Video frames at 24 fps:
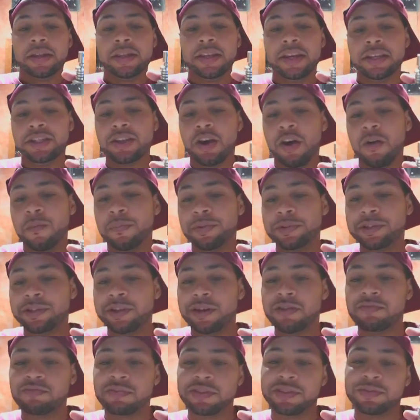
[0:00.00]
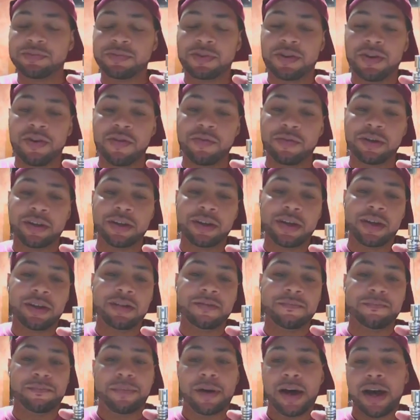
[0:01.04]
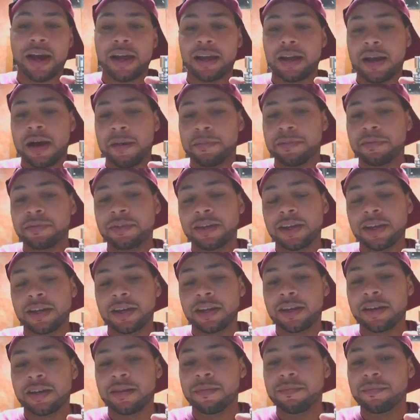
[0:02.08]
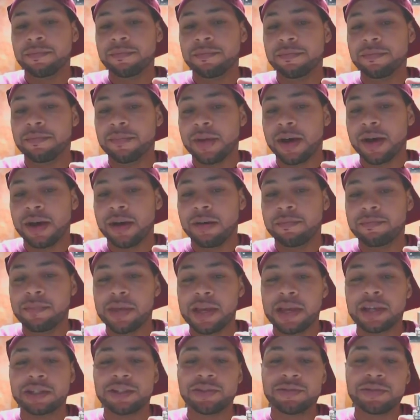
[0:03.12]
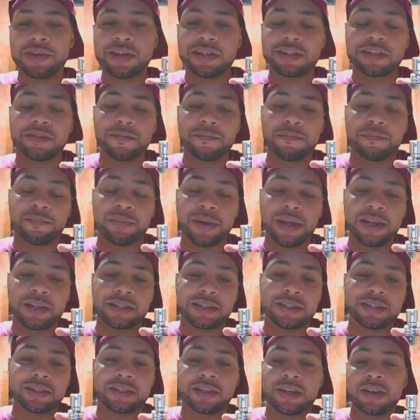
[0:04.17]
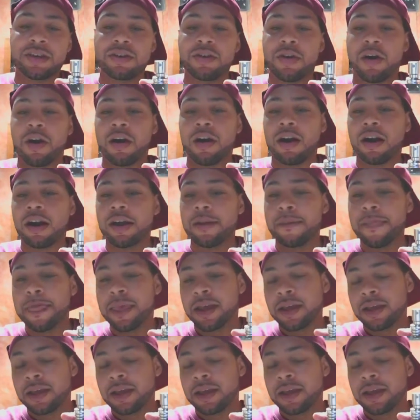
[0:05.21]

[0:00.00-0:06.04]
This opens up with some coconut and pineapple. Then in the uh, mid, you get some peach and tiare.